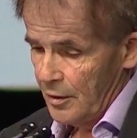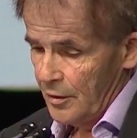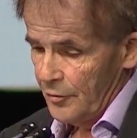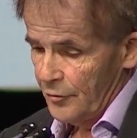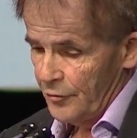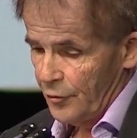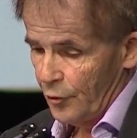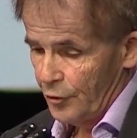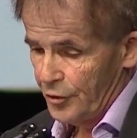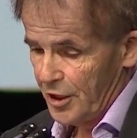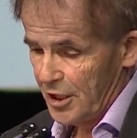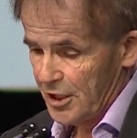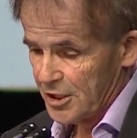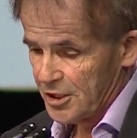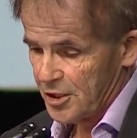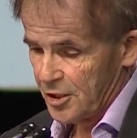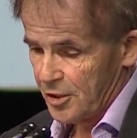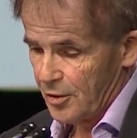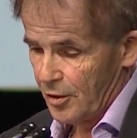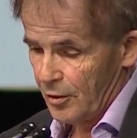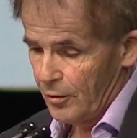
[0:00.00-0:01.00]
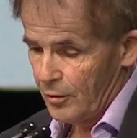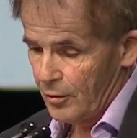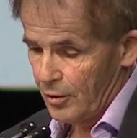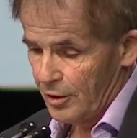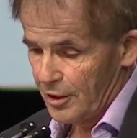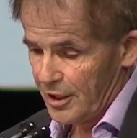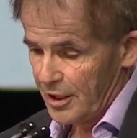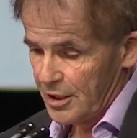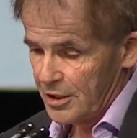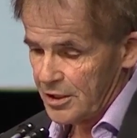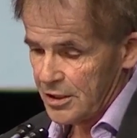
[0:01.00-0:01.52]
4 years ago,
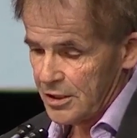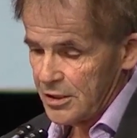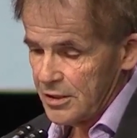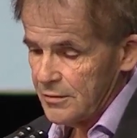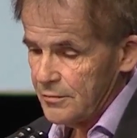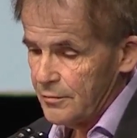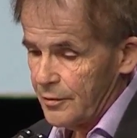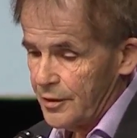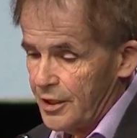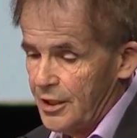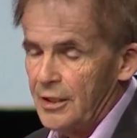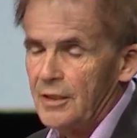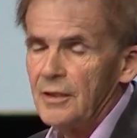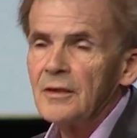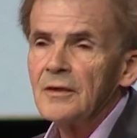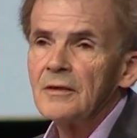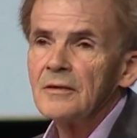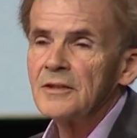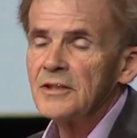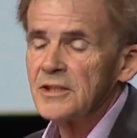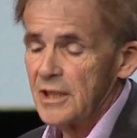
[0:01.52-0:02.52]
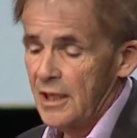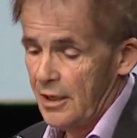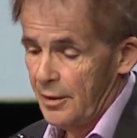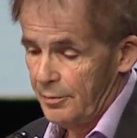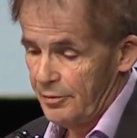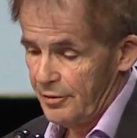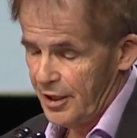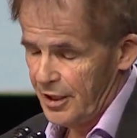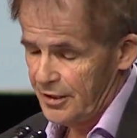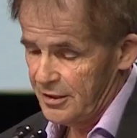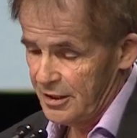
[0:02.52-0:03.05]
colleagues, we
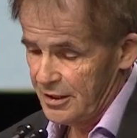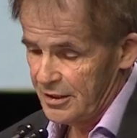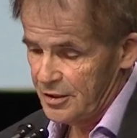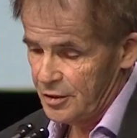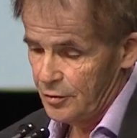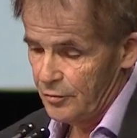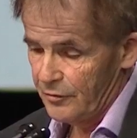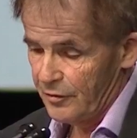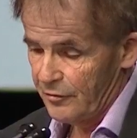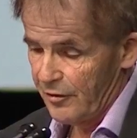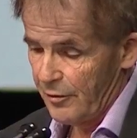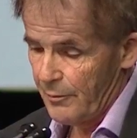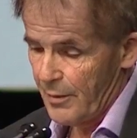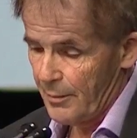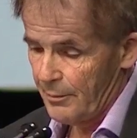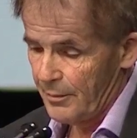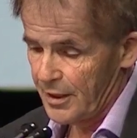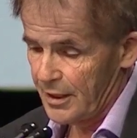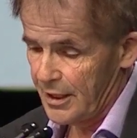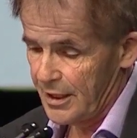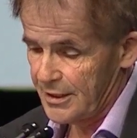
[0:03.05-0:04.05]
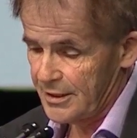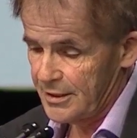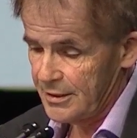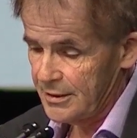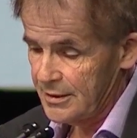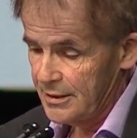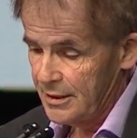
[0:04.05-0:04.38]
celebrated, you will remember that,